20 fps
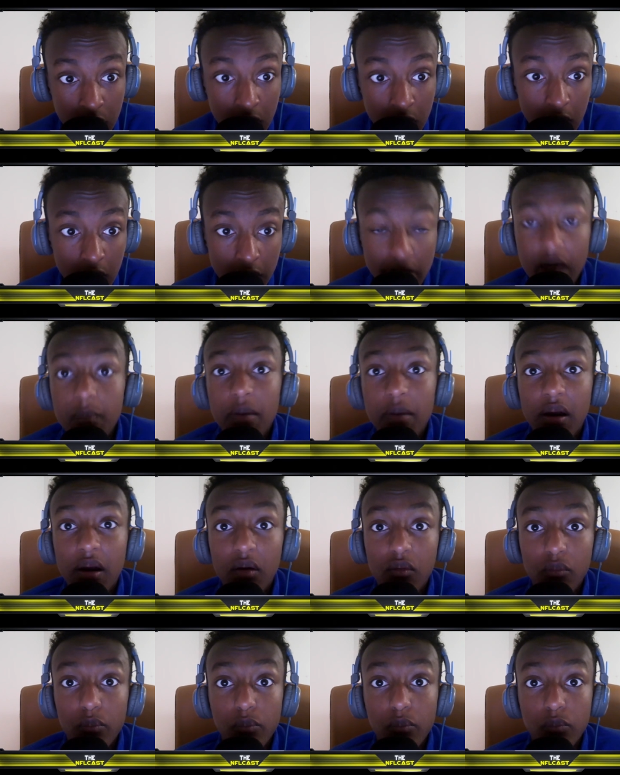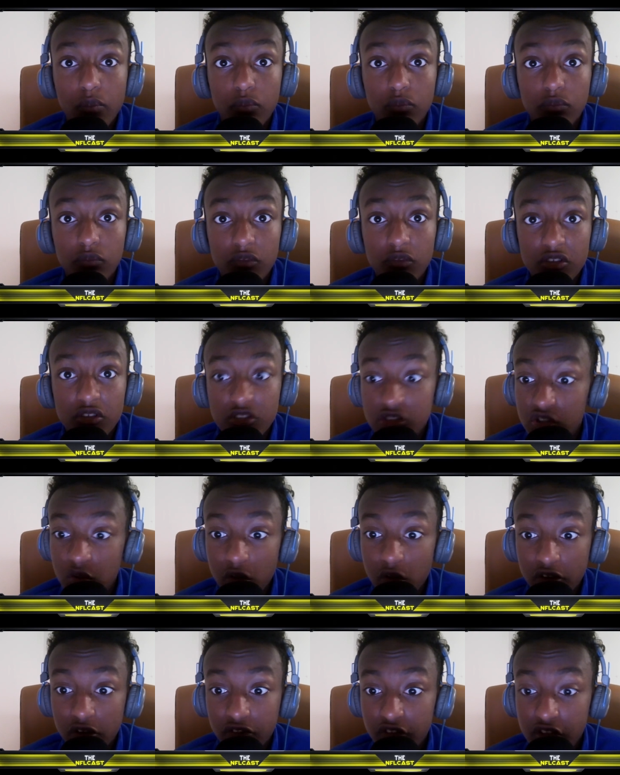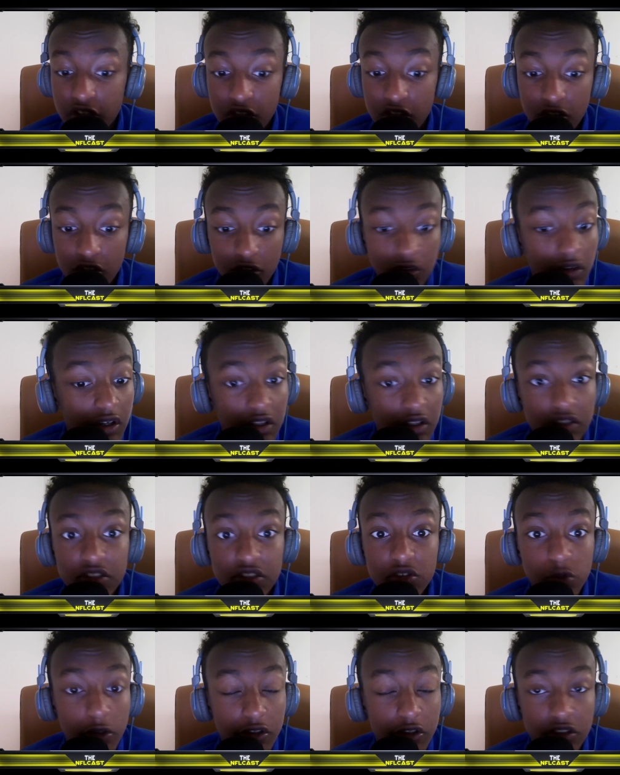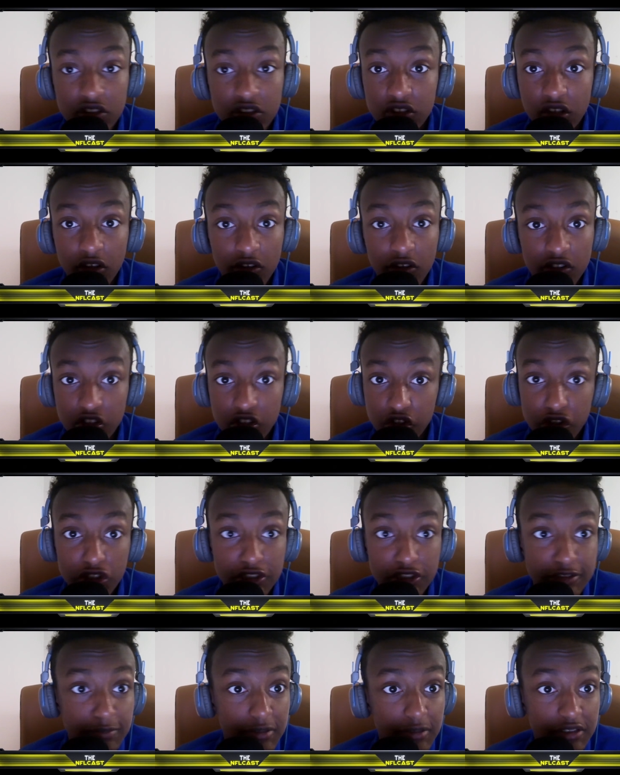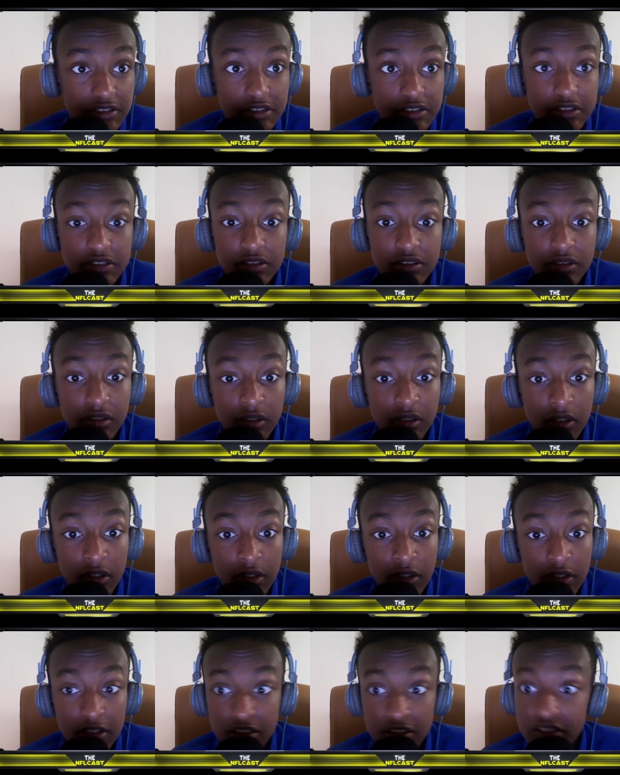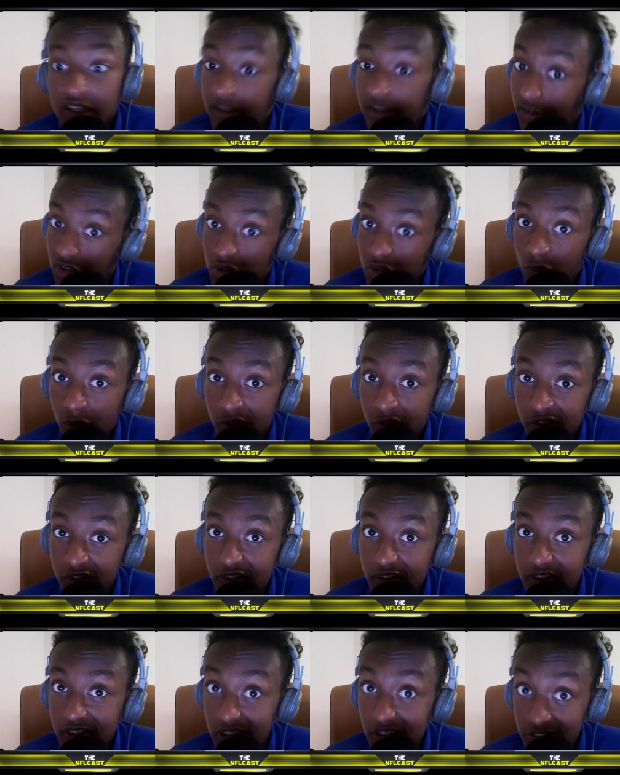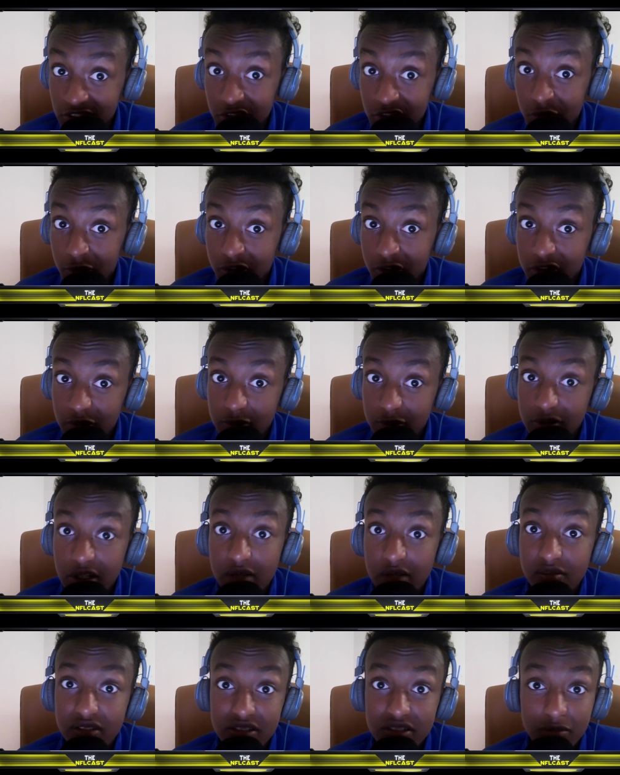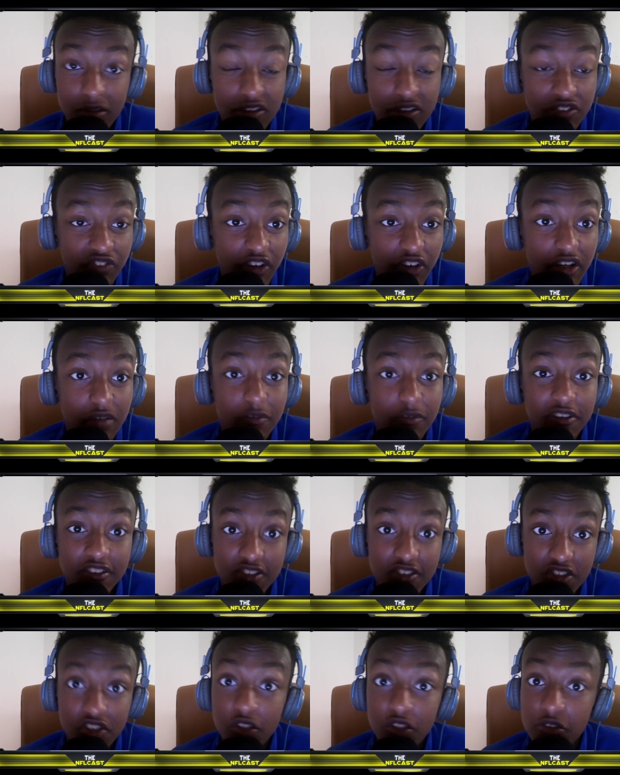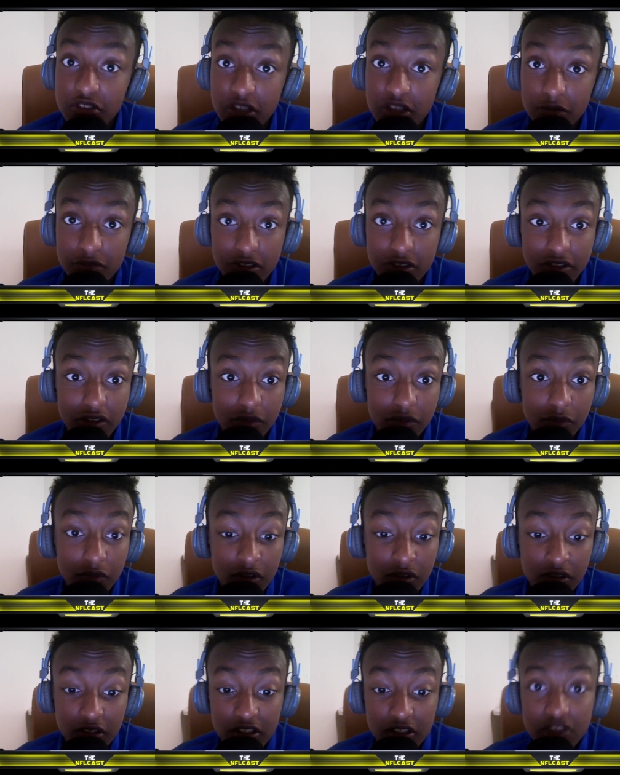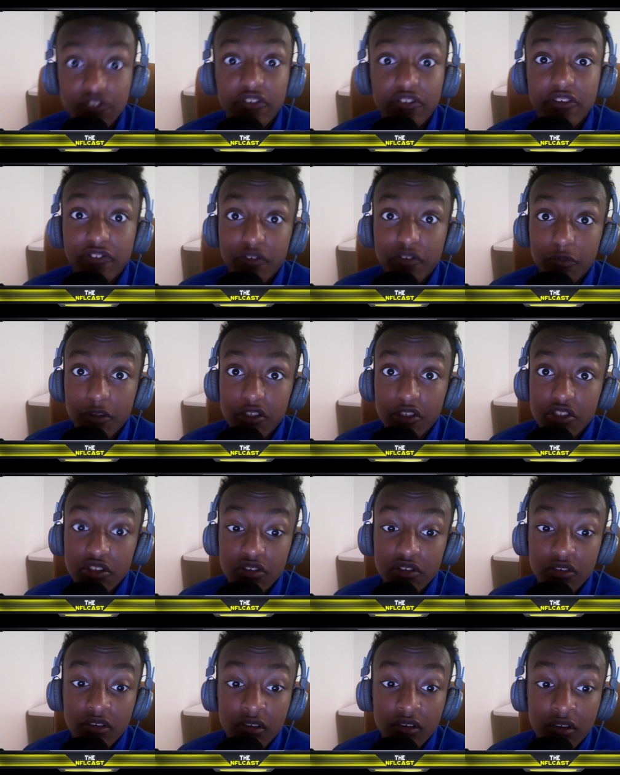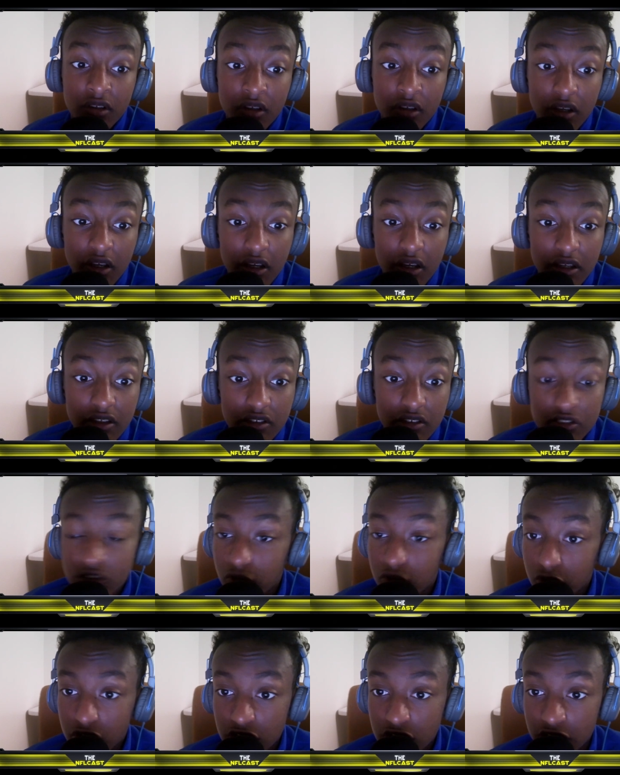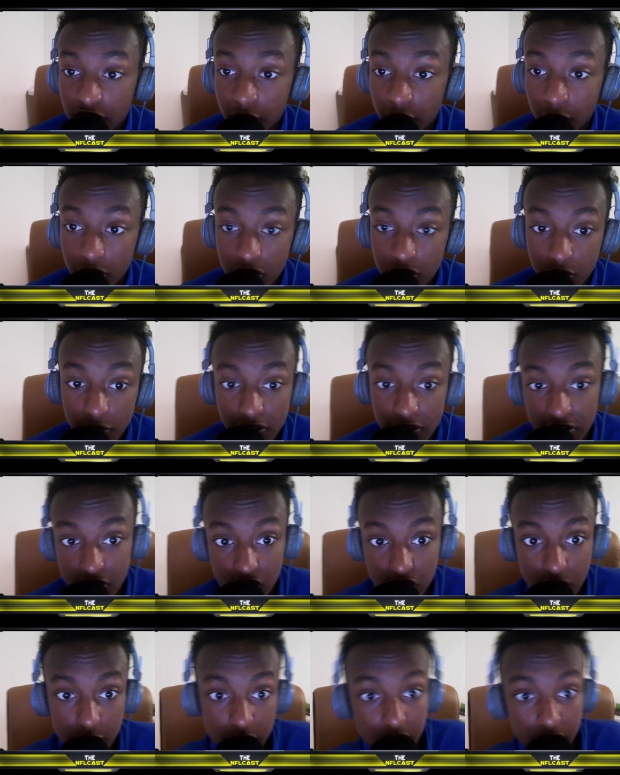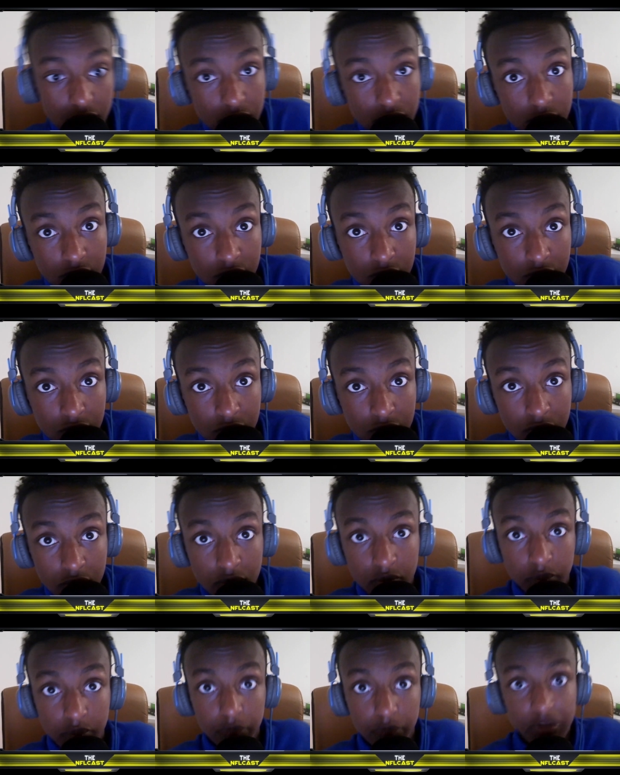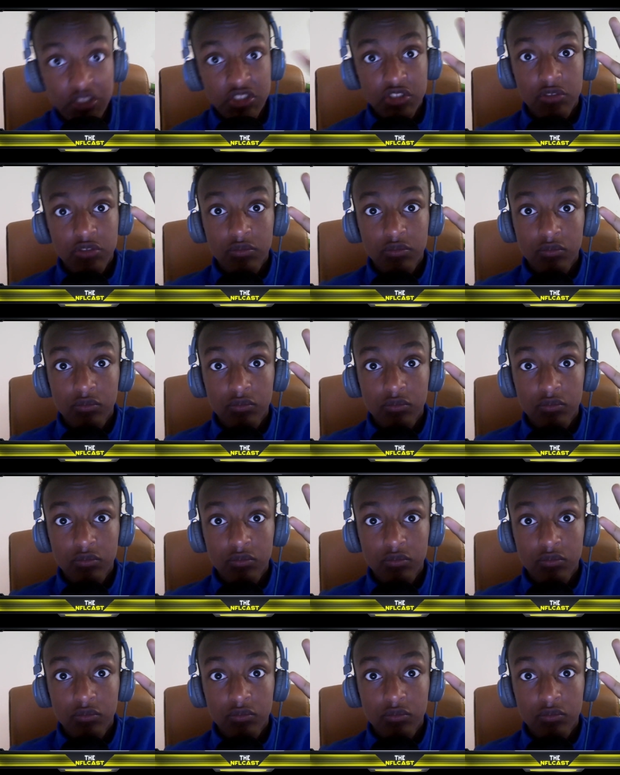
And I'm out. This is a quick video. I just quickly saw GG's mixes. He's at 200. He got to 200 subscribers. He makes fire mixes. Go sub to him. Thanks for the information. And Discord server will also be in the description. Peace.